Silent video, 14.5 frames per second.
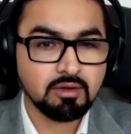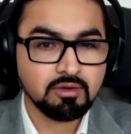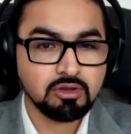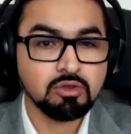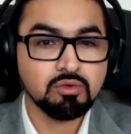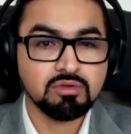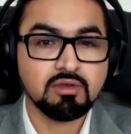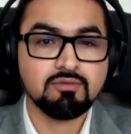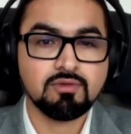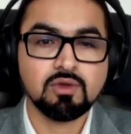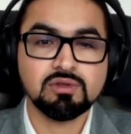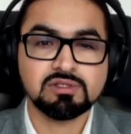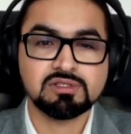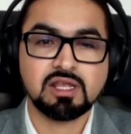using
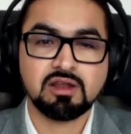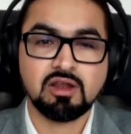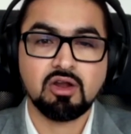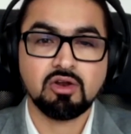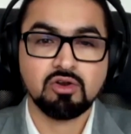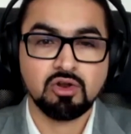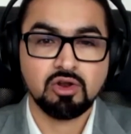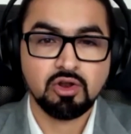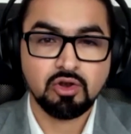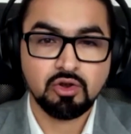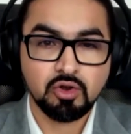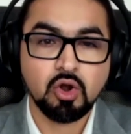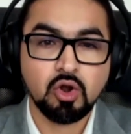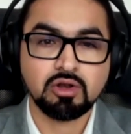fuels that are
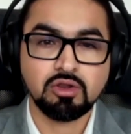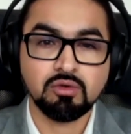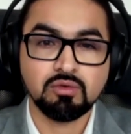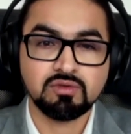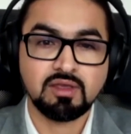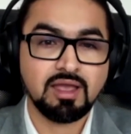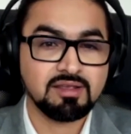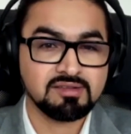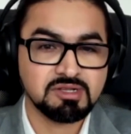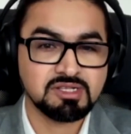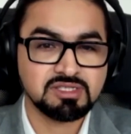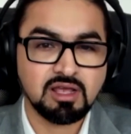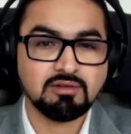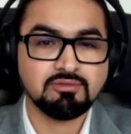not using as much
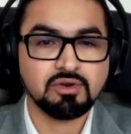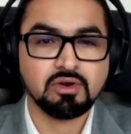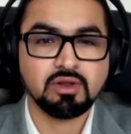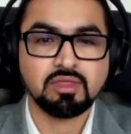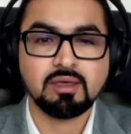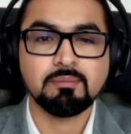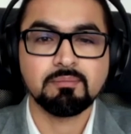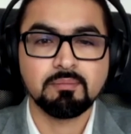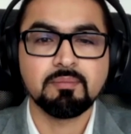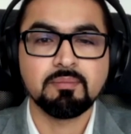sulfur in them.